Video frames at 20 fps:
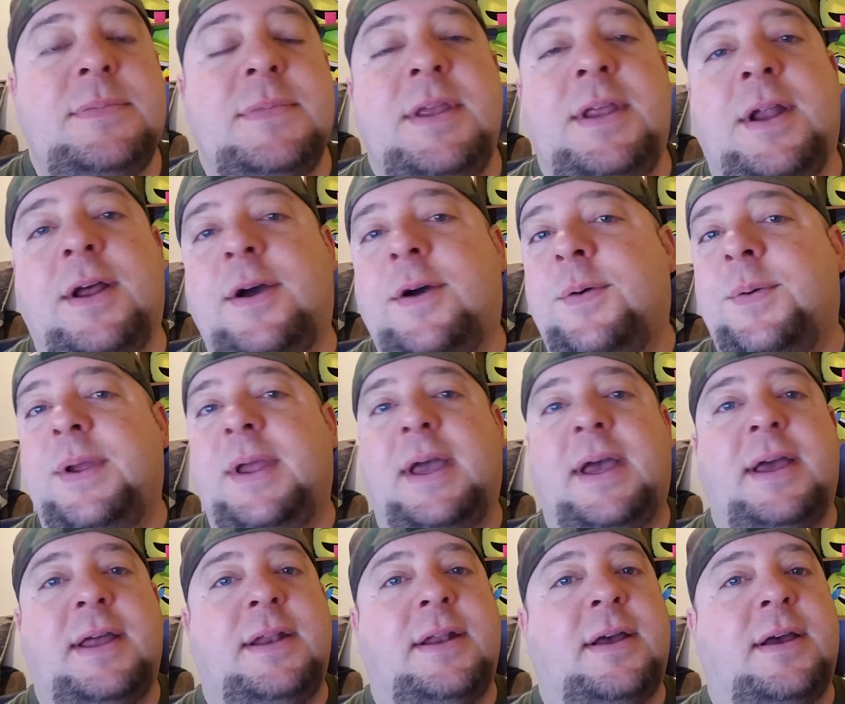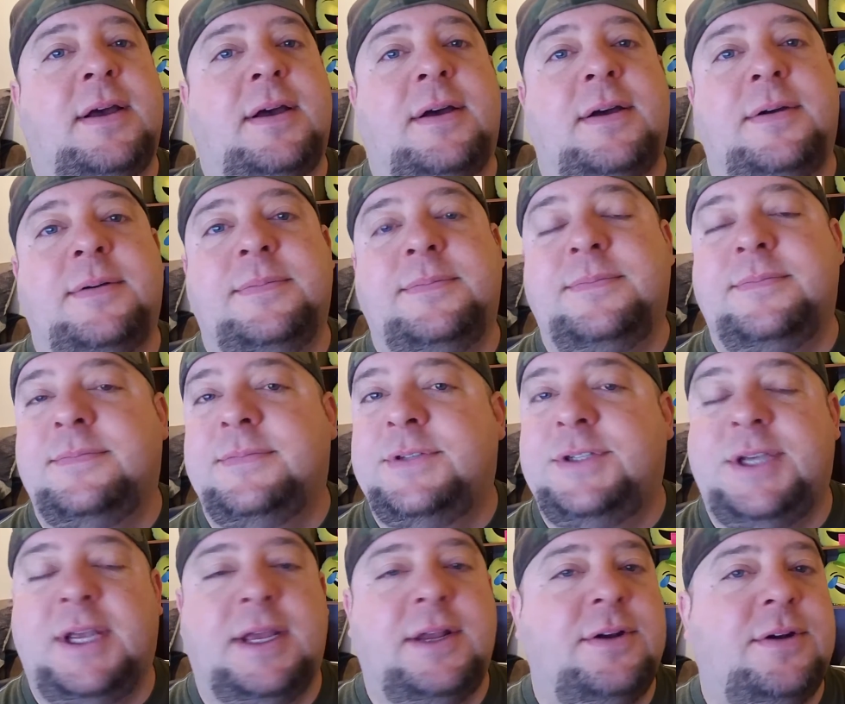We had
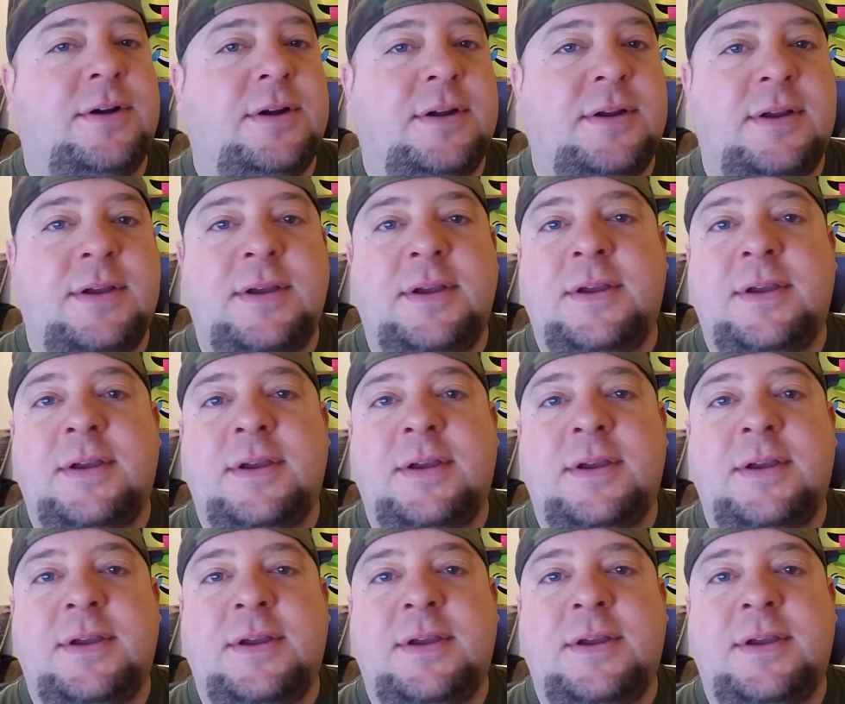Chandra,